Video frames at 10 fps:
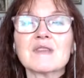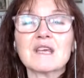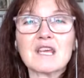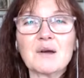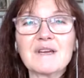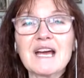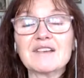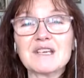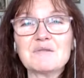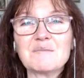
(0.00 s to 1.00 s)
going out
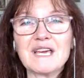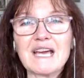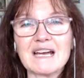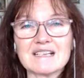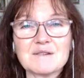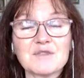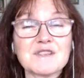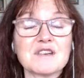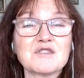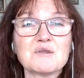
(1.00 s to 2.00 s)
there and being active on
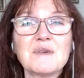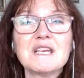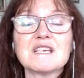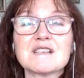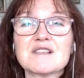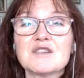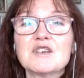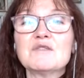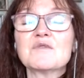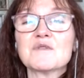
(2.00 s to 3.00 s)
social media, so that
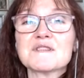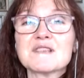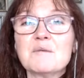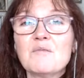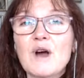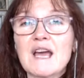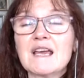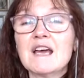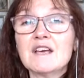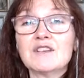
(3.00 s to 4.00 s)
you've got some way
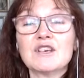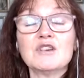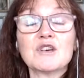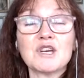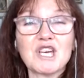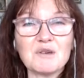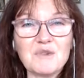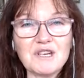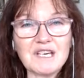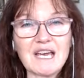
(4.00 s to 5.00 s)
that you can
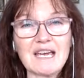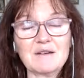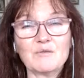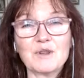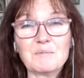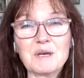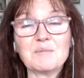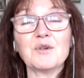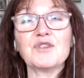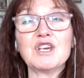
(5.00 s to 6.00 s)
communicate with
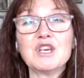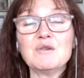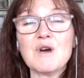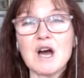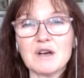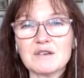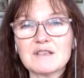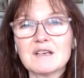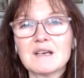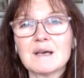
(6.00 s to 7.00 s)
people that you own.
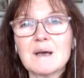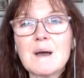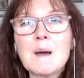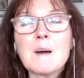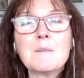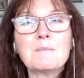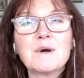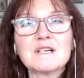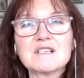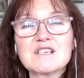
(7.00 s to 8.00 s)

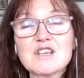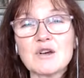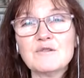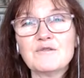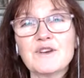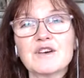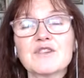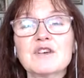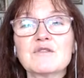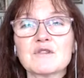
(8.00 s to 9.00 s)
But don't feel
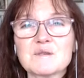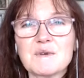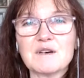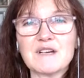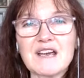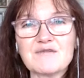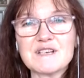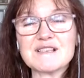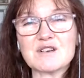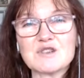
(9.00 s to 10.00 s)
that you've got to be on every
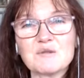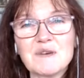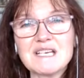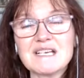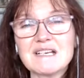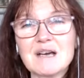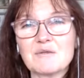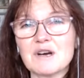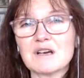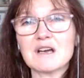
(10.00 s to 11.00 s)
social media
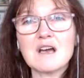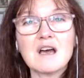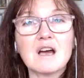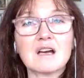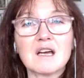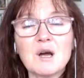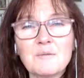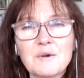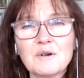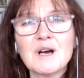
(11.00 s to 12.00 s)
network. A
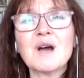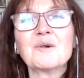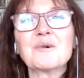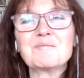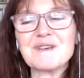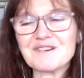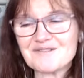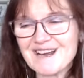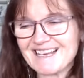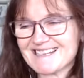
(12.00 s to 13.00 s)
couple would be
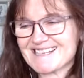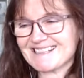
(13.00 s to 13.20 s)
great.